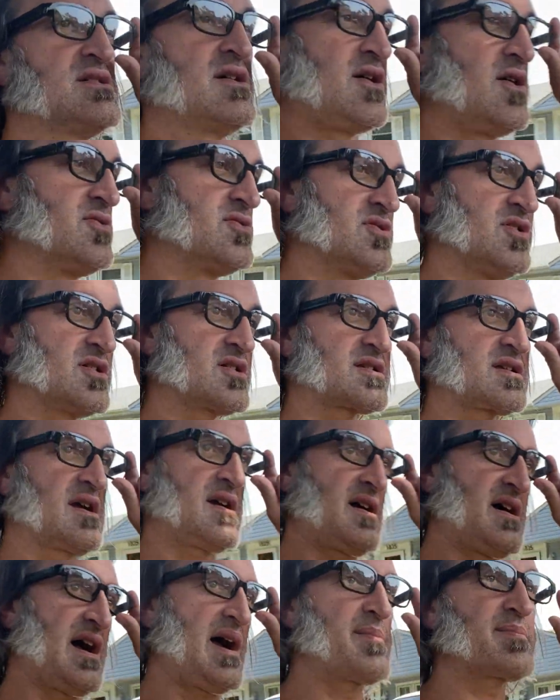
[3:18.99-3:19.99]
Oh, look,
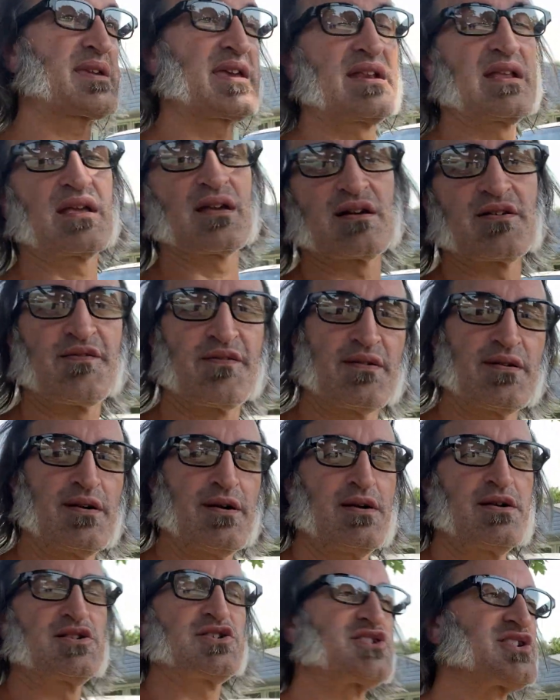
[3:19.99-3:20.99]
I'm getting a
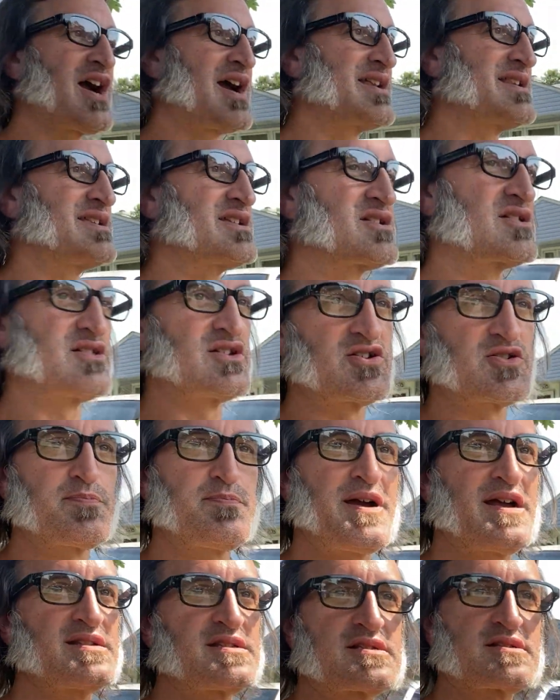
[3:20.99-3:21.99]
shiny glitter
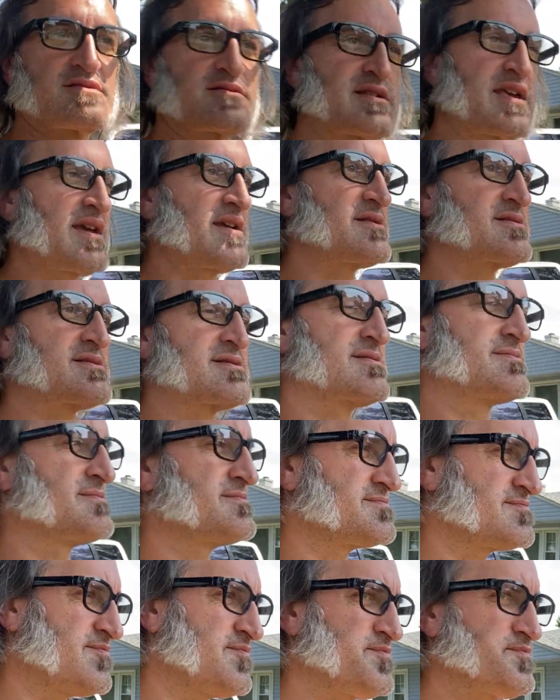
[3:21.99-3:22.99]
pencil case
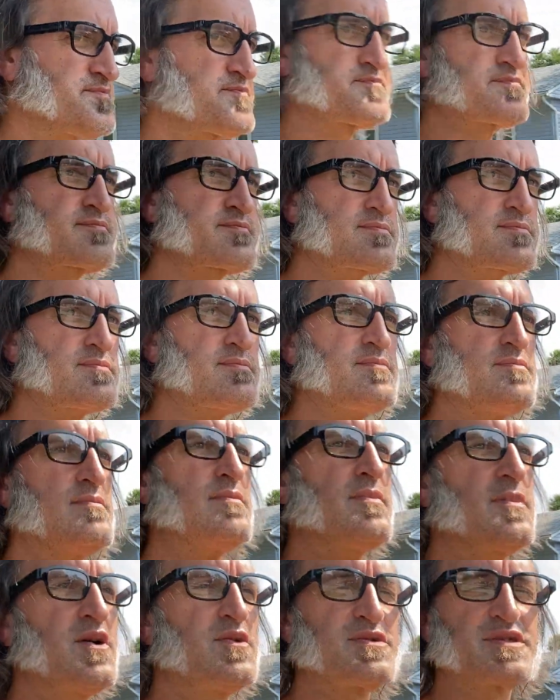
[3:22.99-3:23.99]

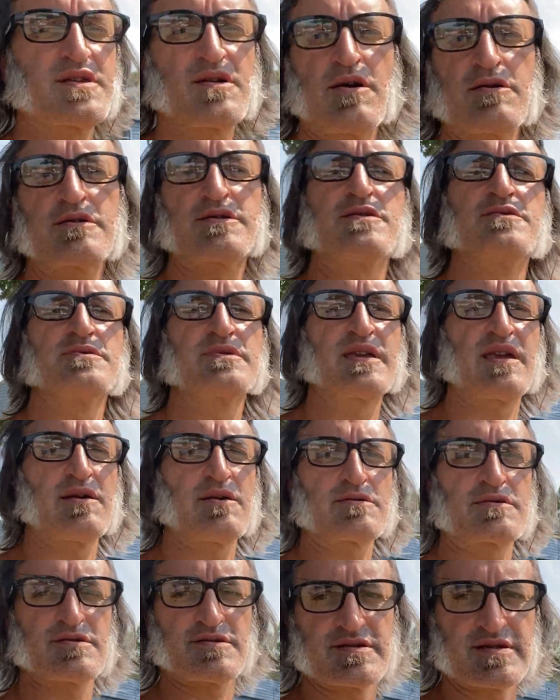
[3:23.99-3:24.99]
with cartoon
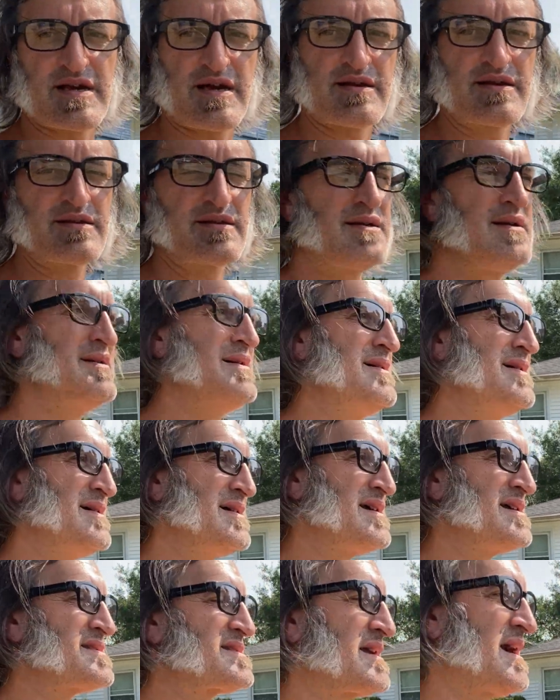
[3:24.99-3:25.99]
characters on it.
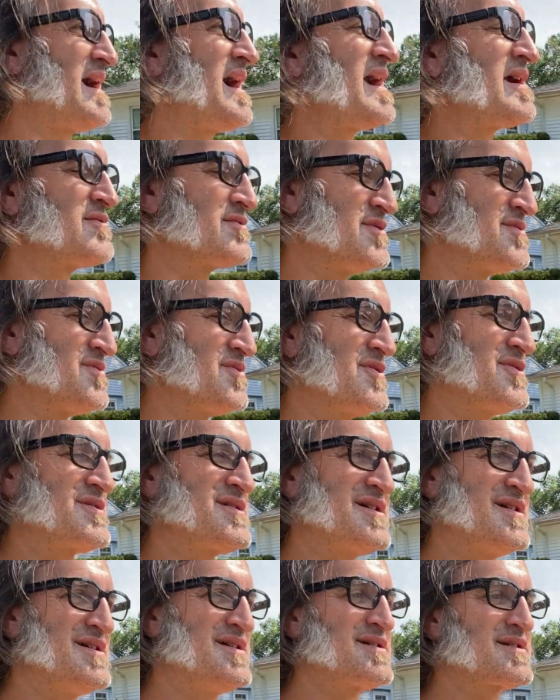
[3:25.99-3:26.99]
It's high reward
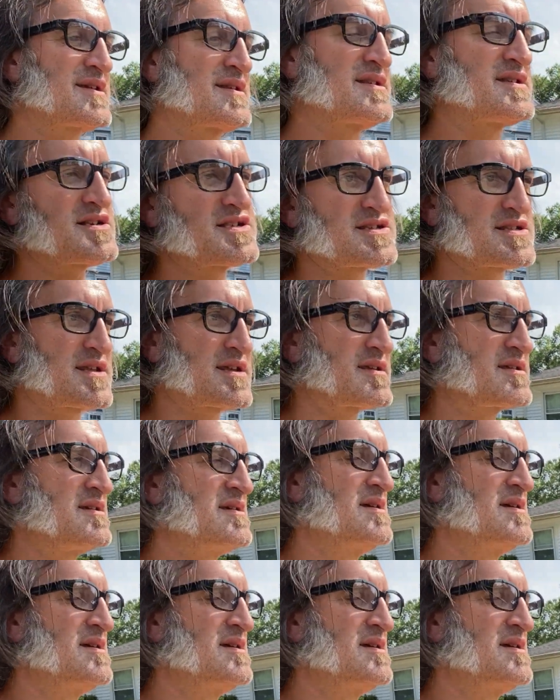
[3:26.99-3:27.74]
conditioning.